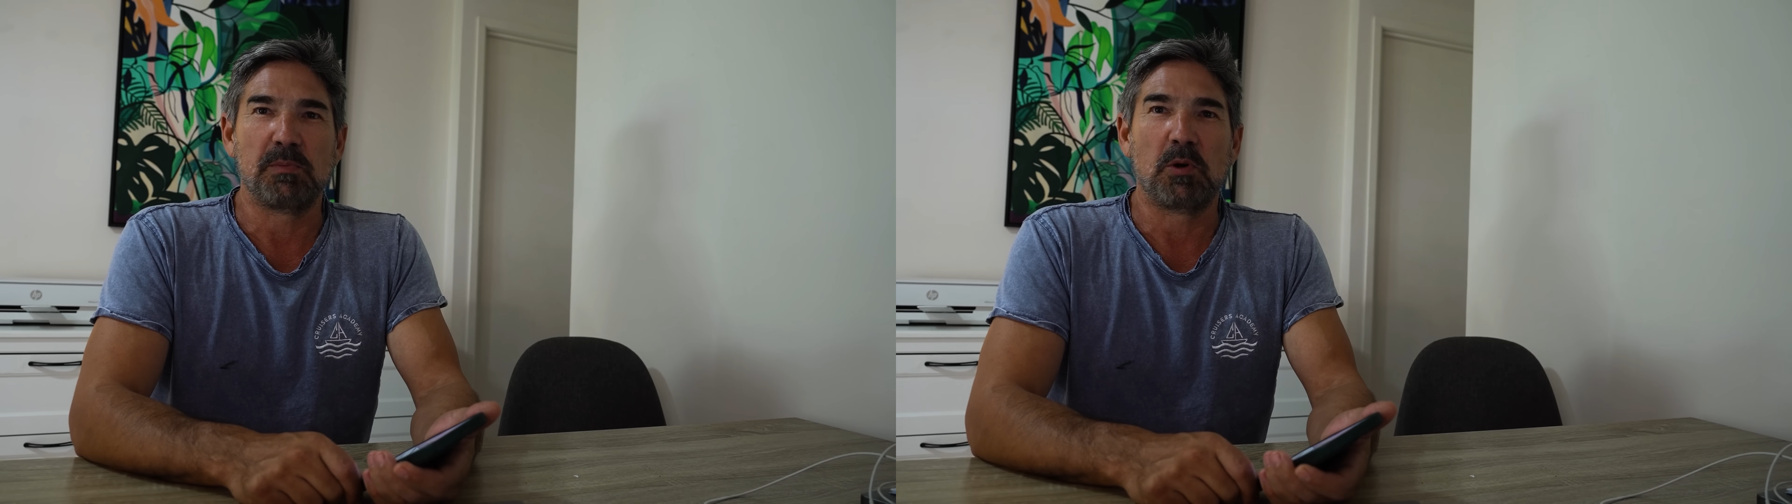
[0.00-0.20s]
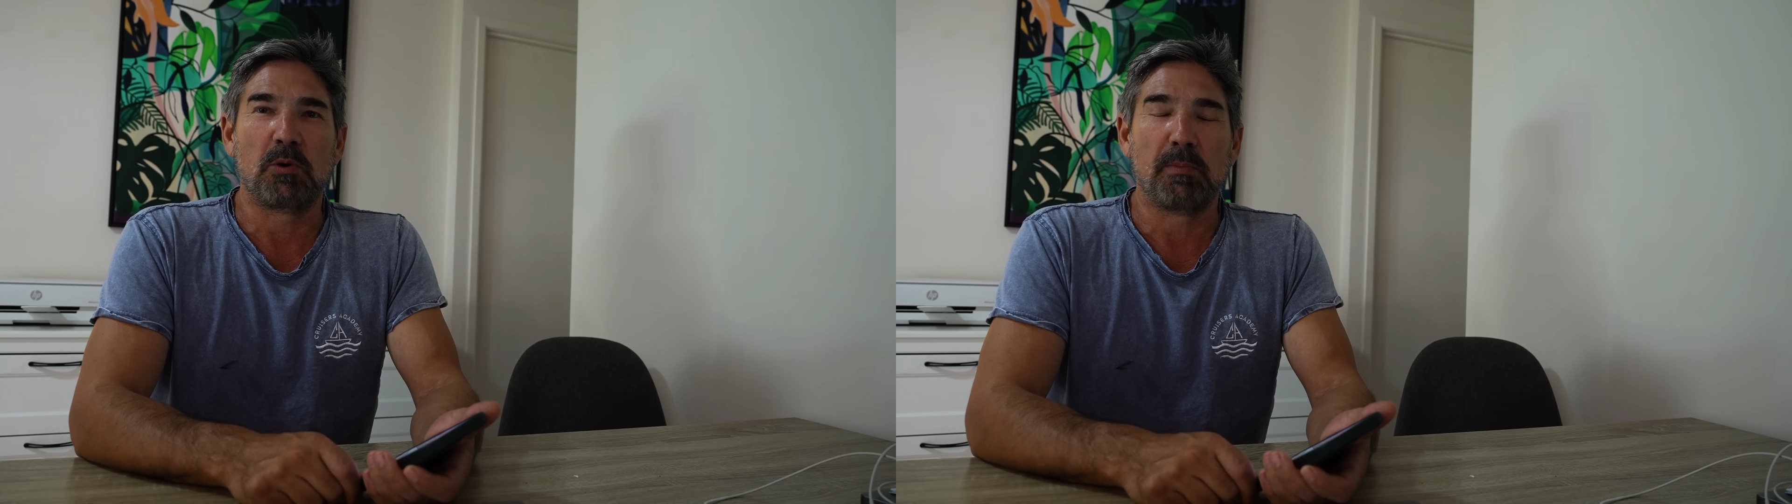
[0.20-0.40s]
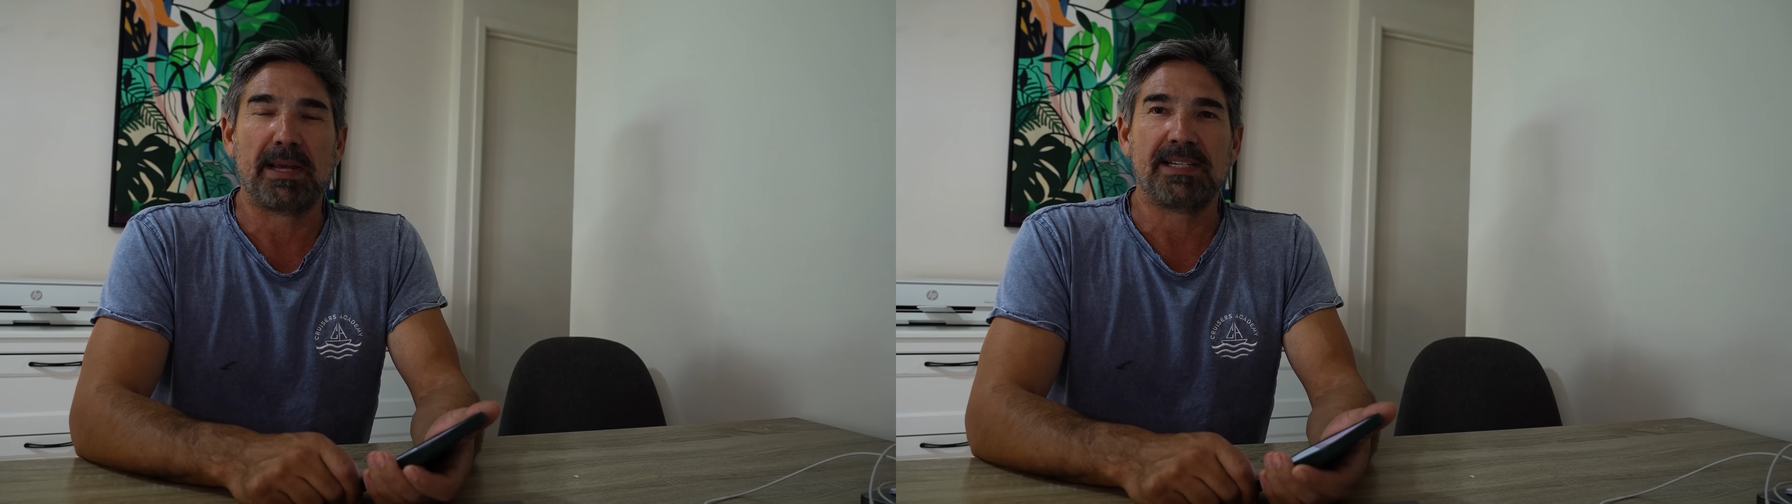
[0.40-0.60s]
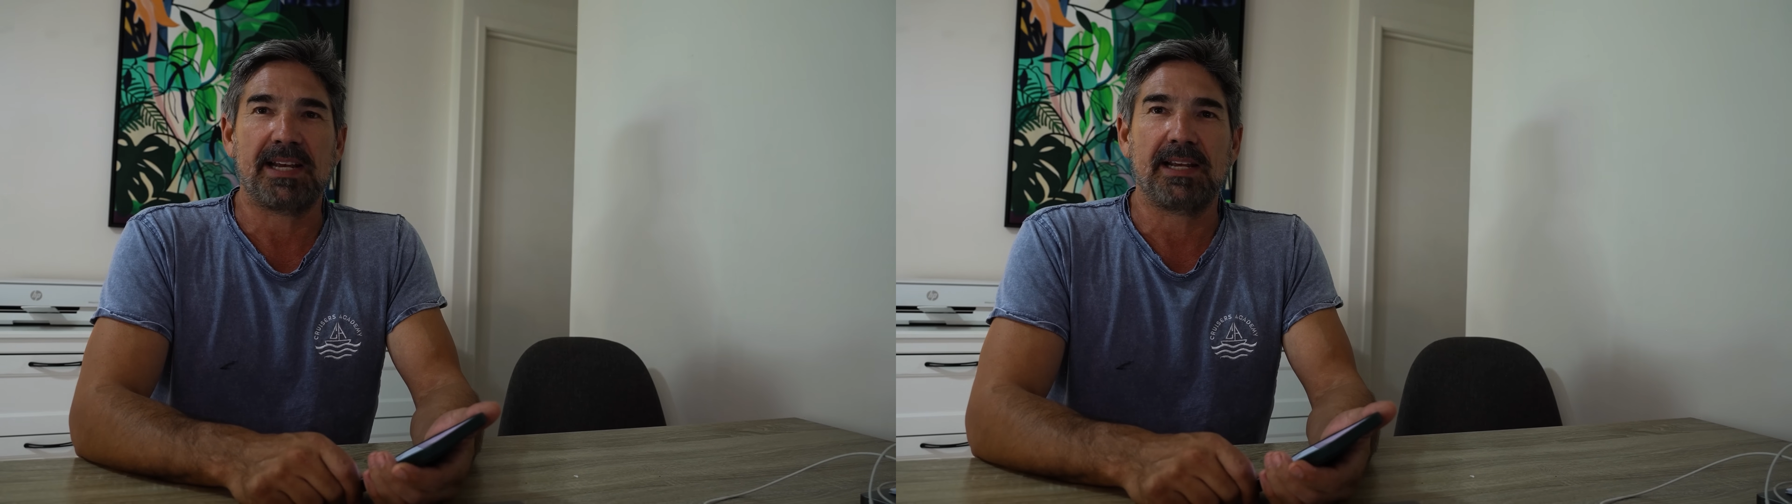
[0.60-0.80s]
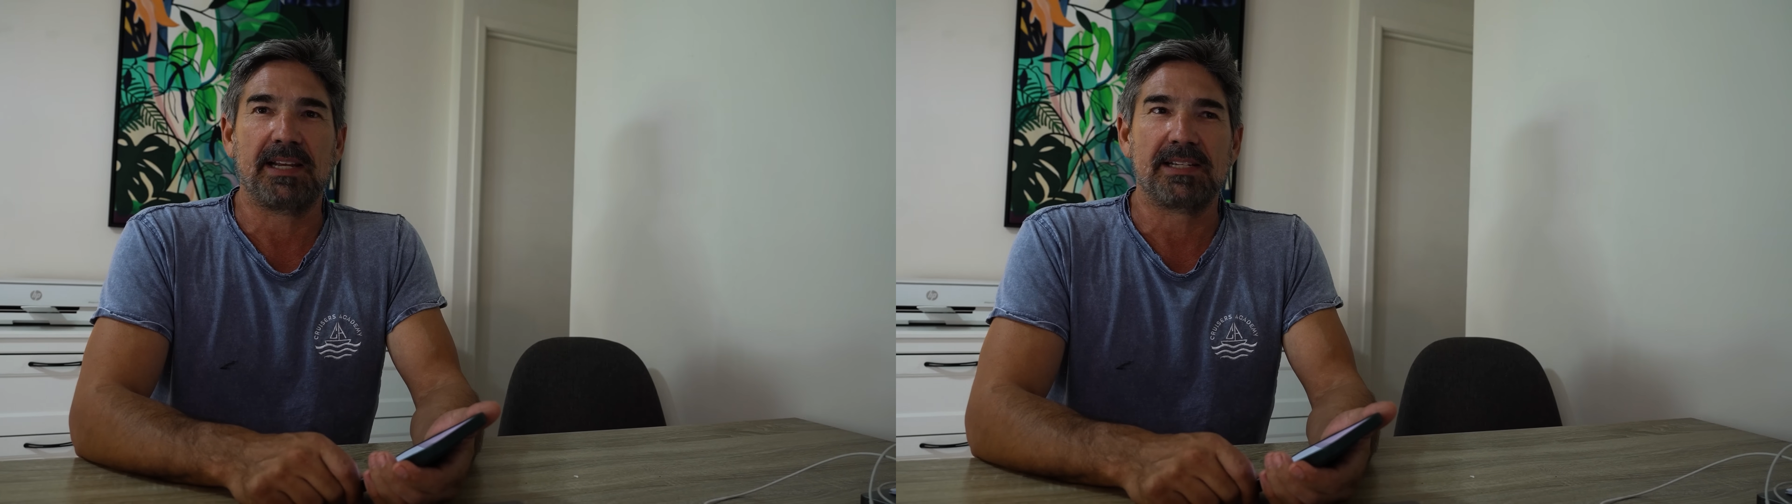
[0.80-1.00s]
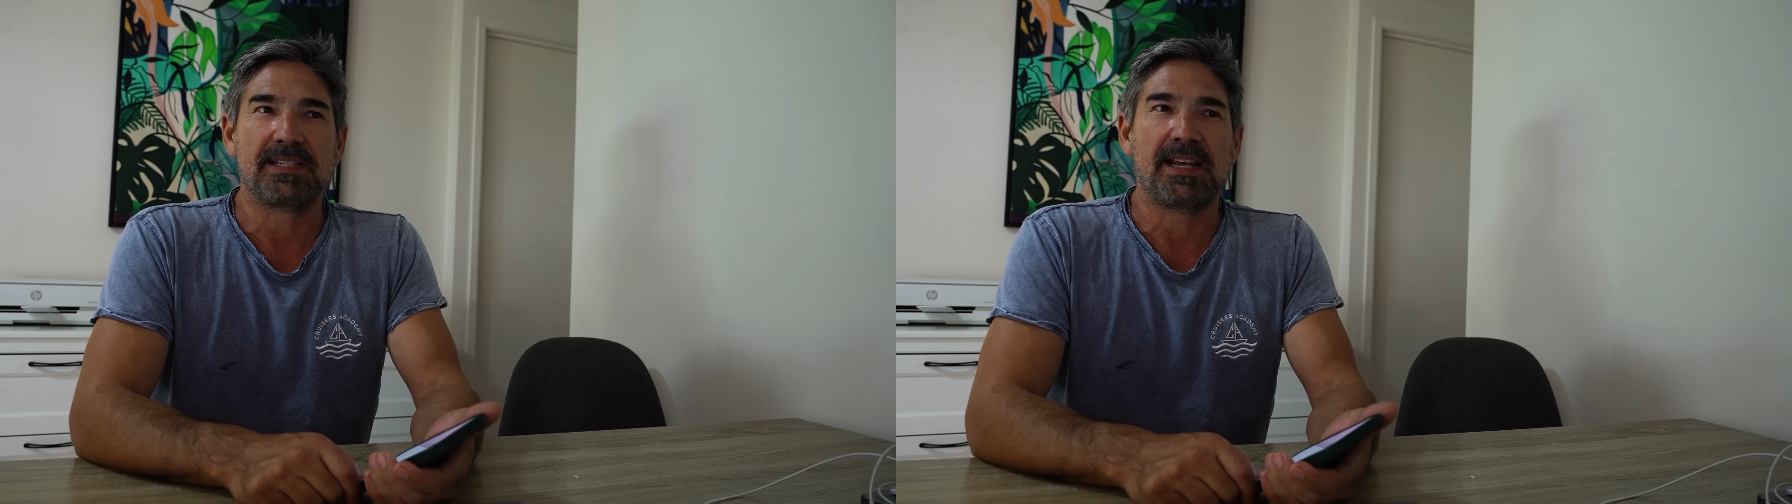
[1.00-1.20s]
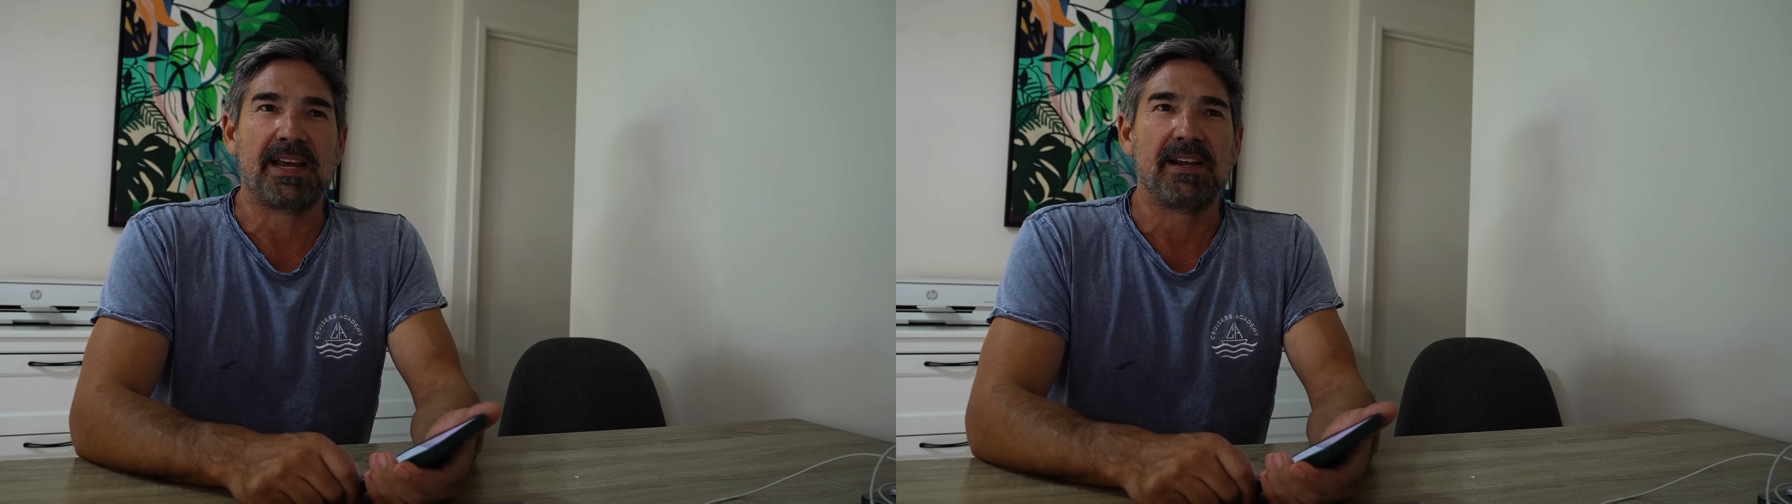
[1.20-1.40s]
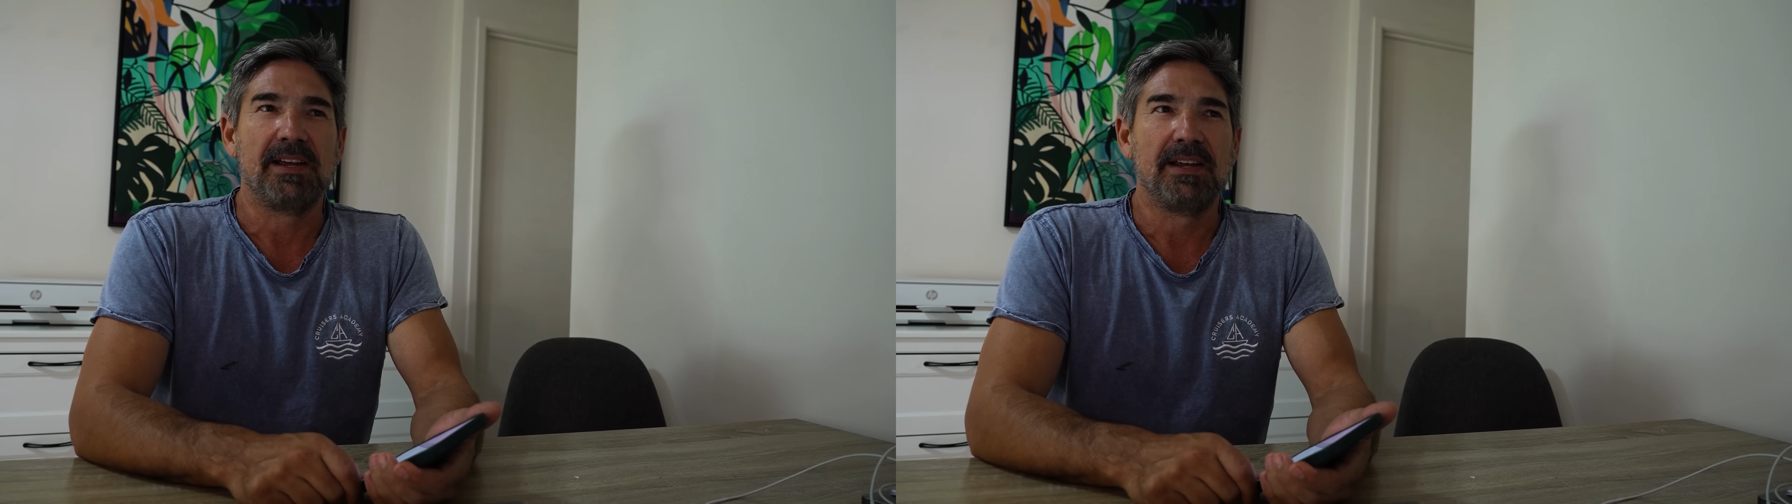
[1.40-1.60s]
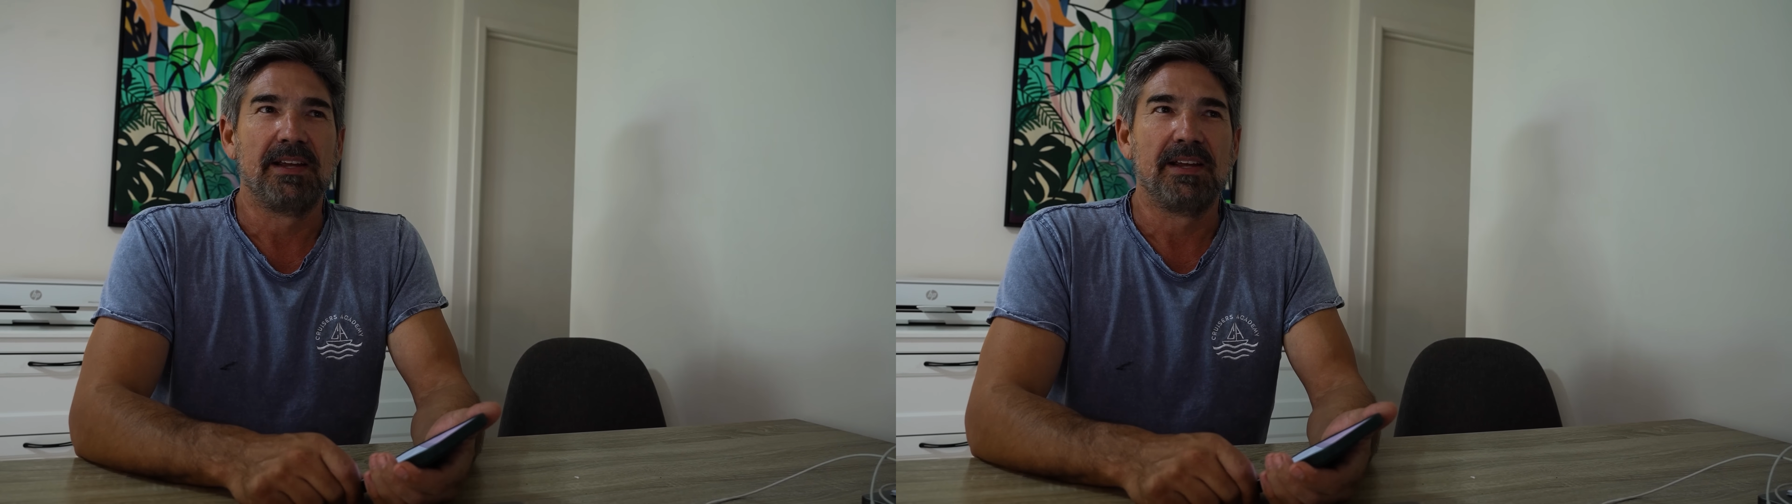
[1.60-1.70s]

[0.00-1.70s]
and want to maintain, let's say,